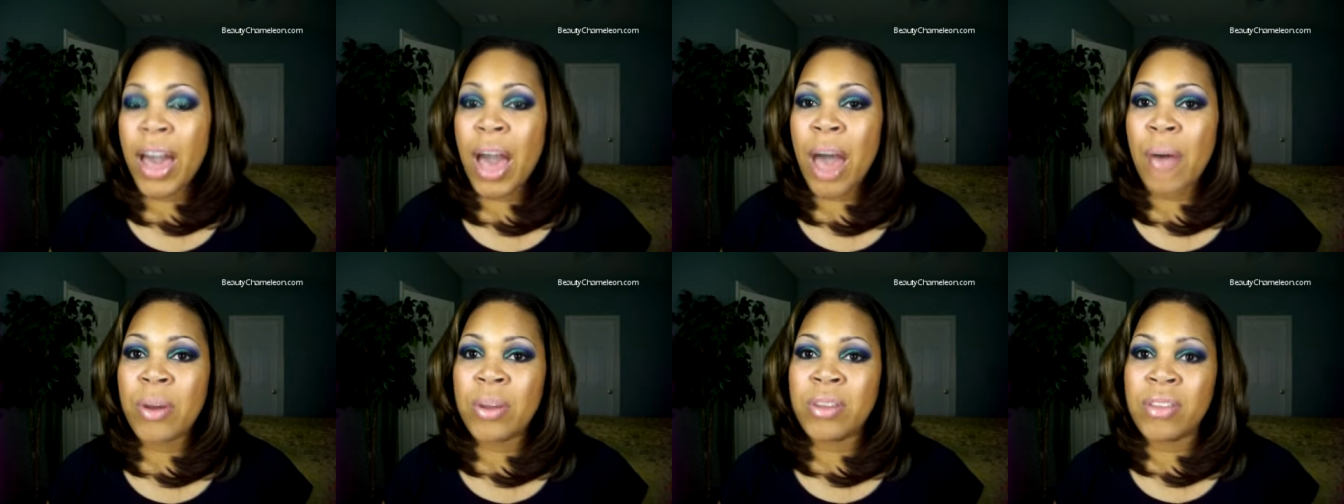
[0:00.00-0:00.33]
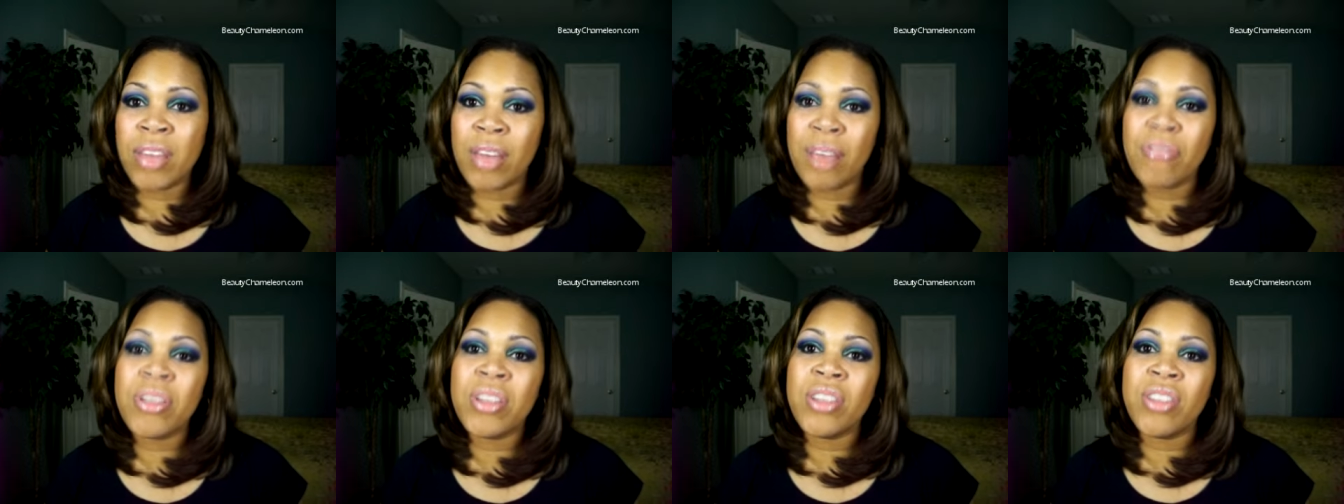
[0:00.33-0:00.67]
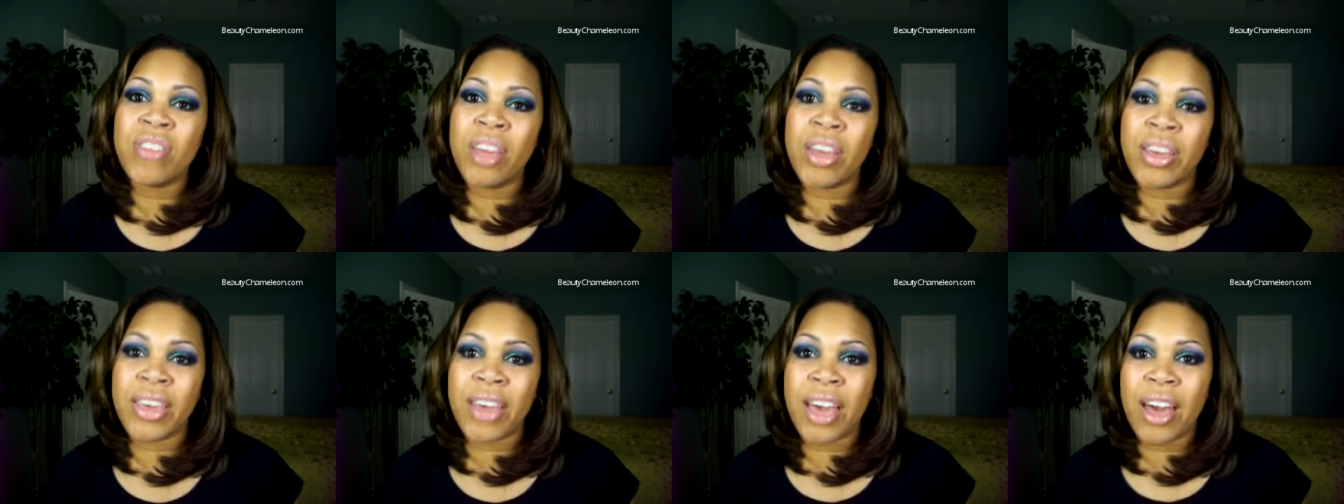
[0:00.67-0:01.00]
I would definitely
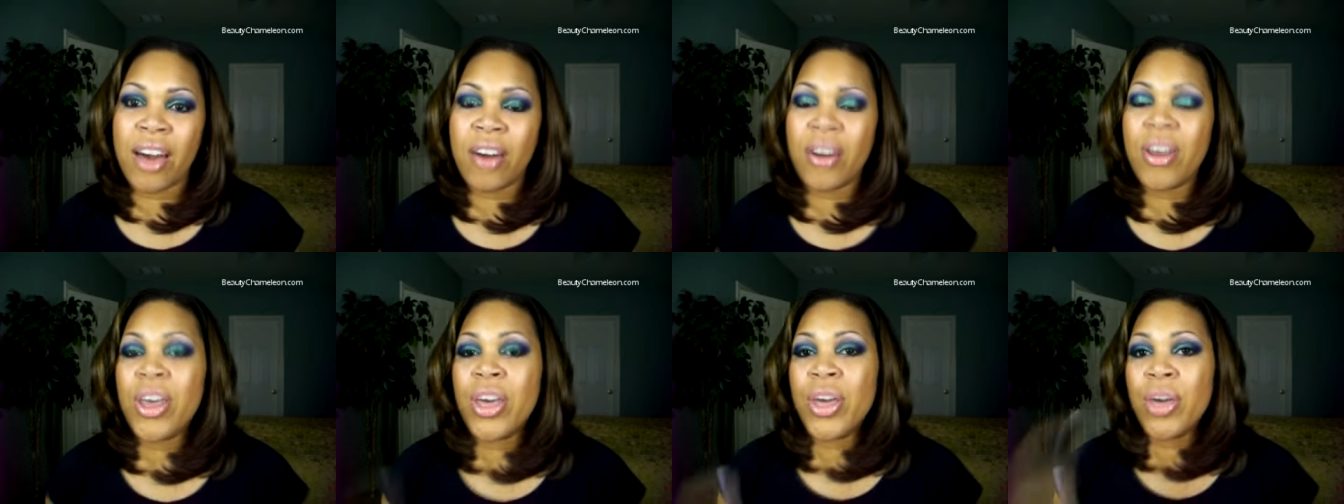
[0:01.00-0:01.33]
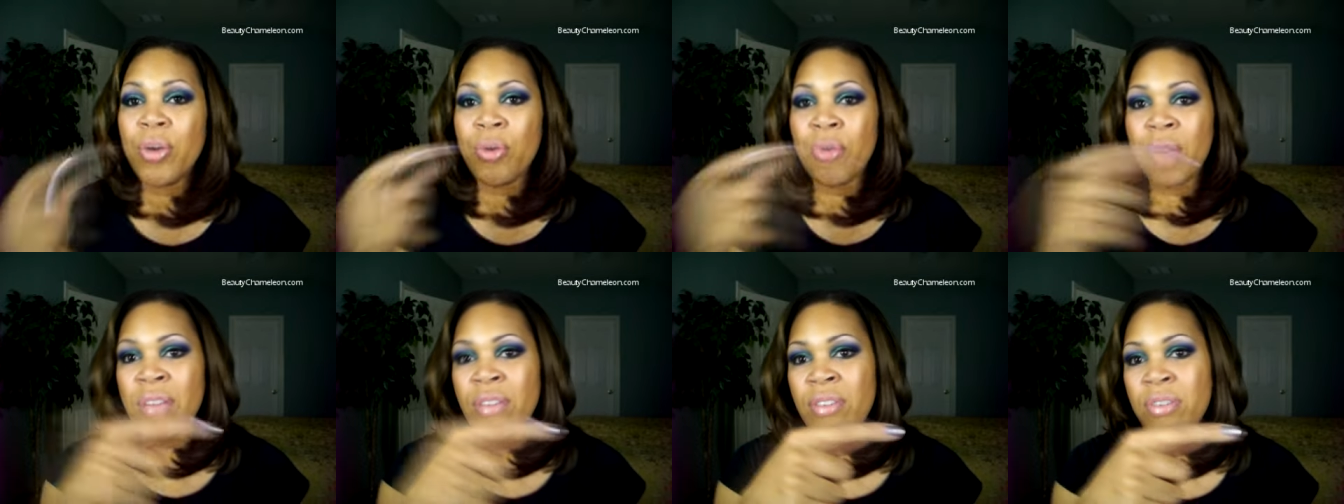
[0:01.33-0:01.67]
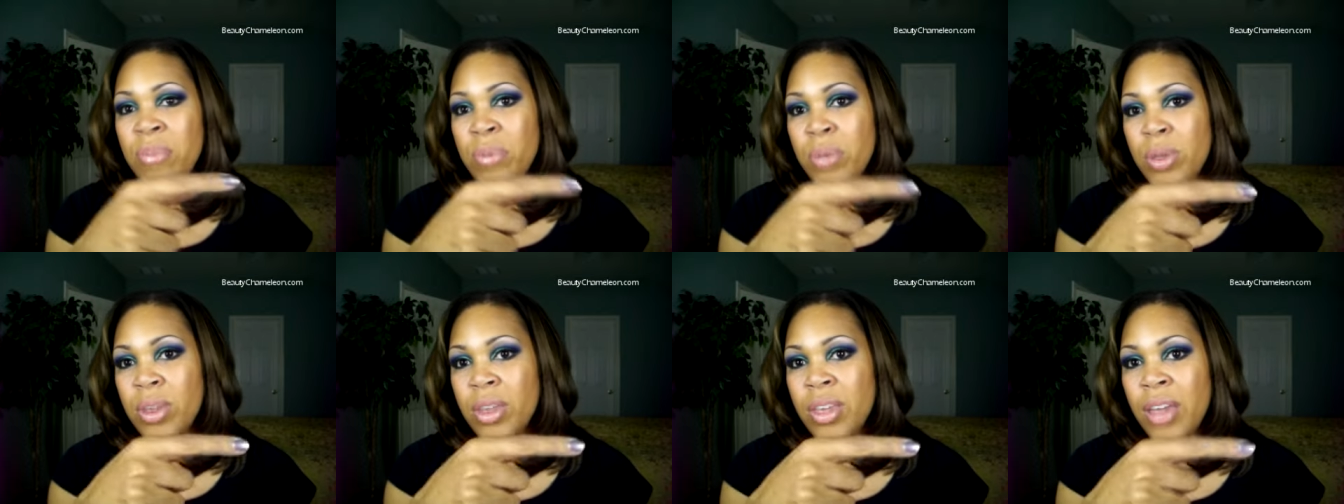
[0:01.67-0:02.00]
check out
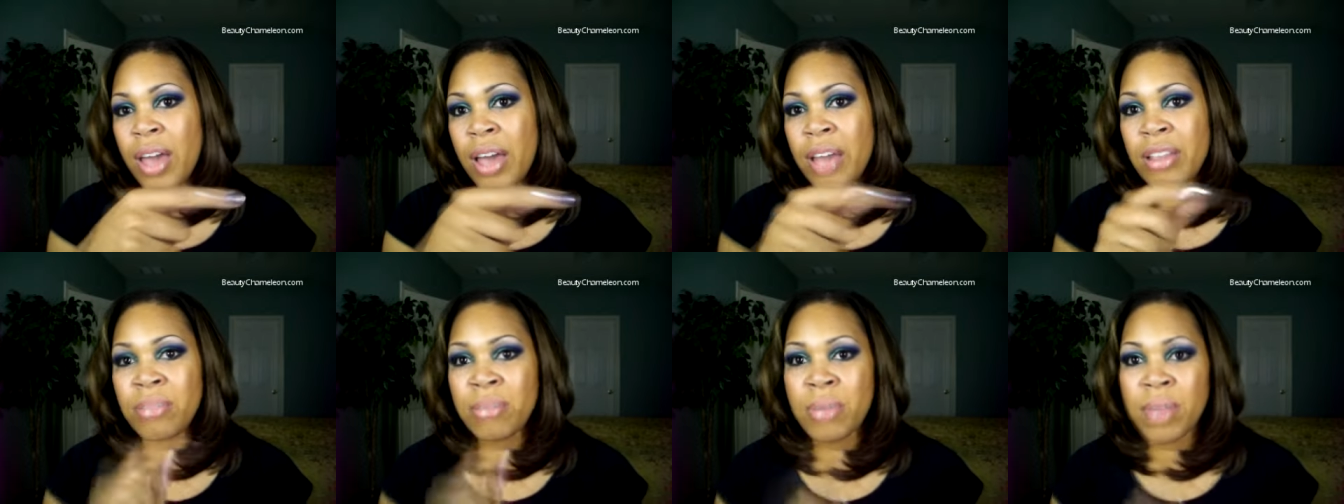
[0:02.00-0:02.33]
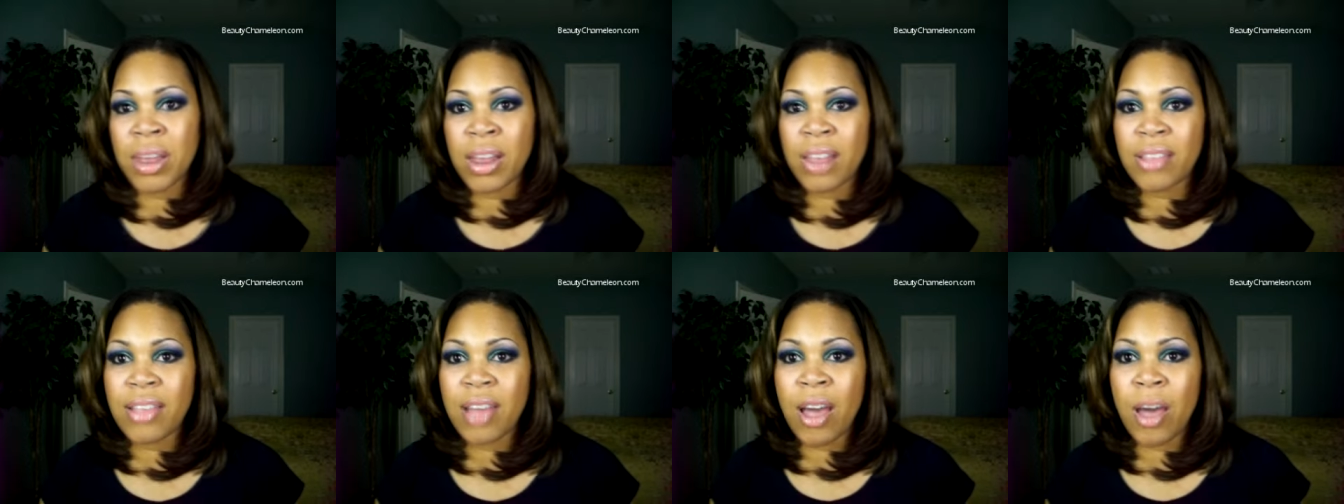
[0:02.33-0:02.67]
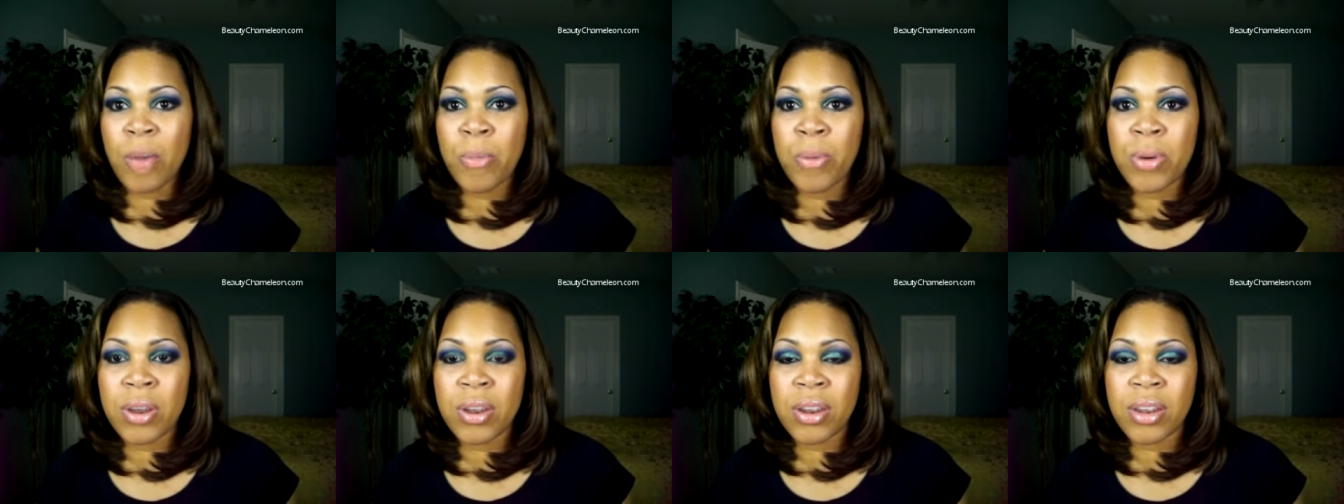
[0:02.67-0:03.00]
Raving Beauty Cosmetics.
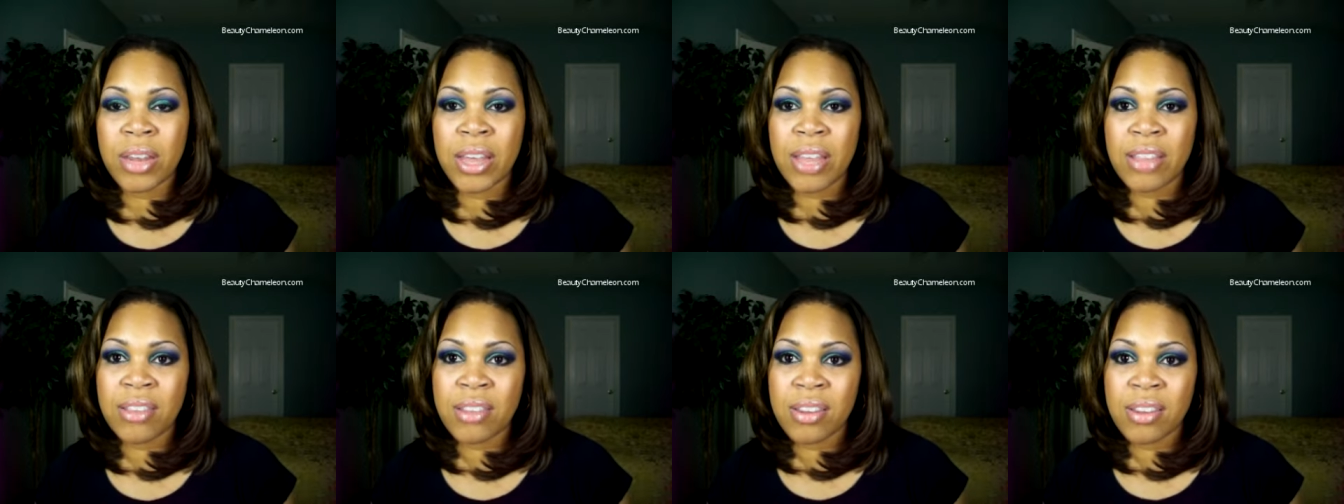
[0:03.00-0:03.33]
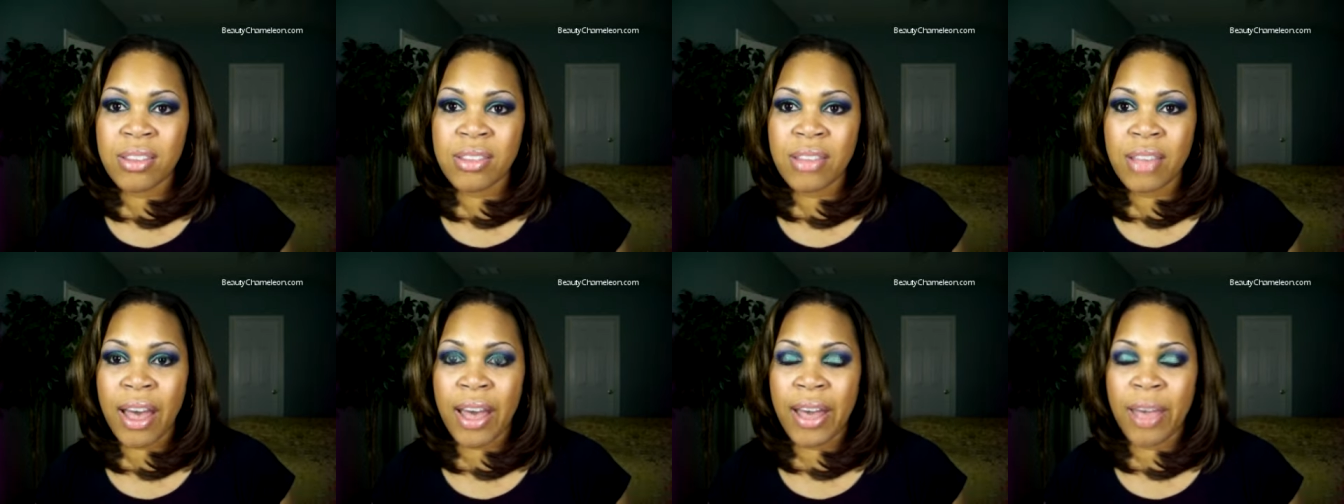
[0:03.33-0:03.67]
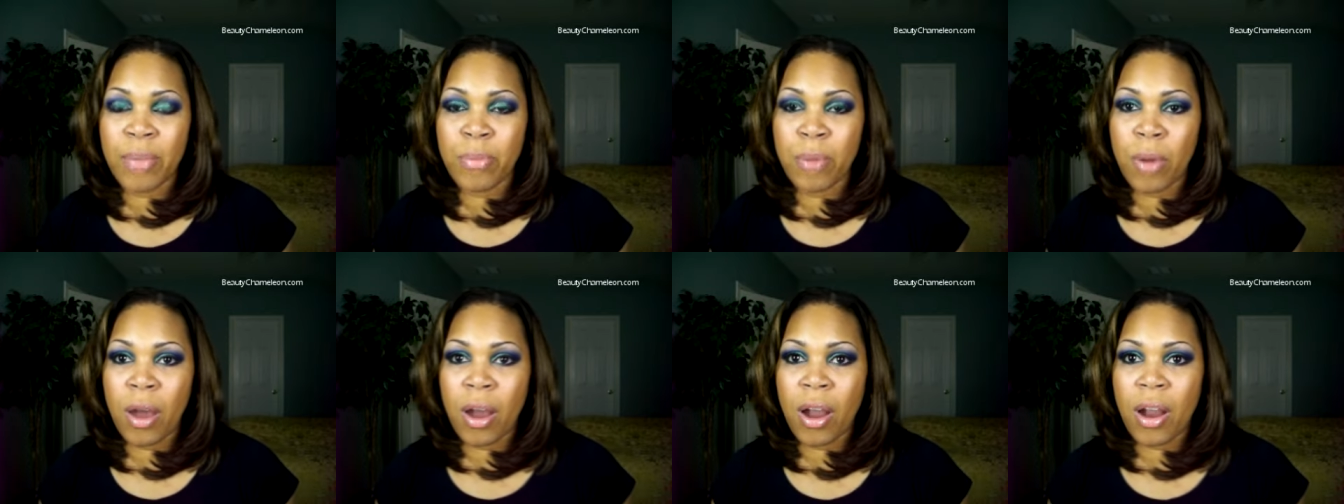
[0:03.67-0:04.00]
I'll put a link to the
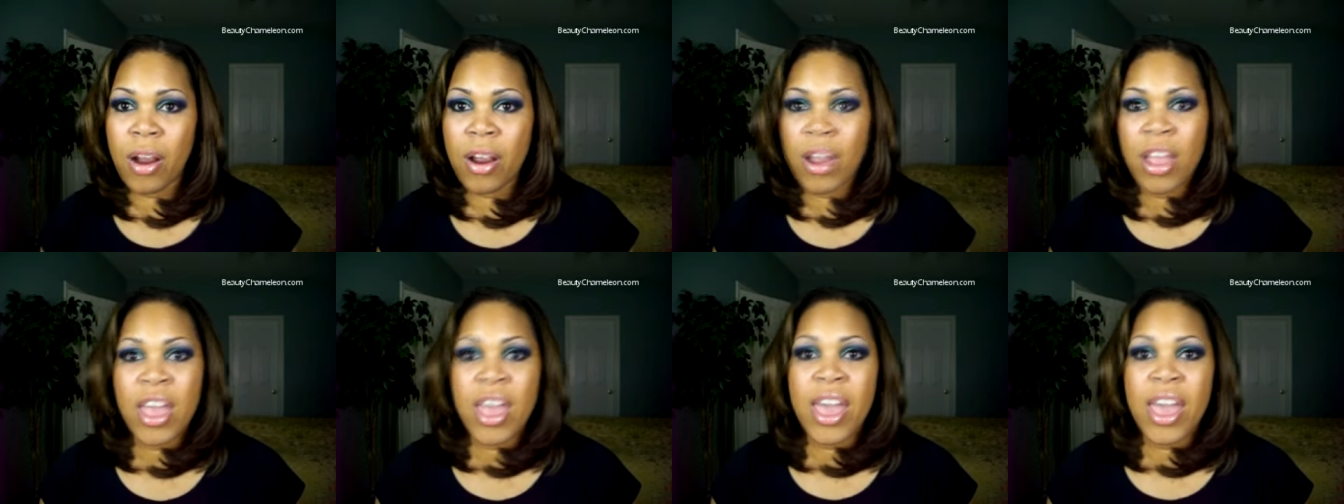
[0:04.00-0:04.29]
sidebar.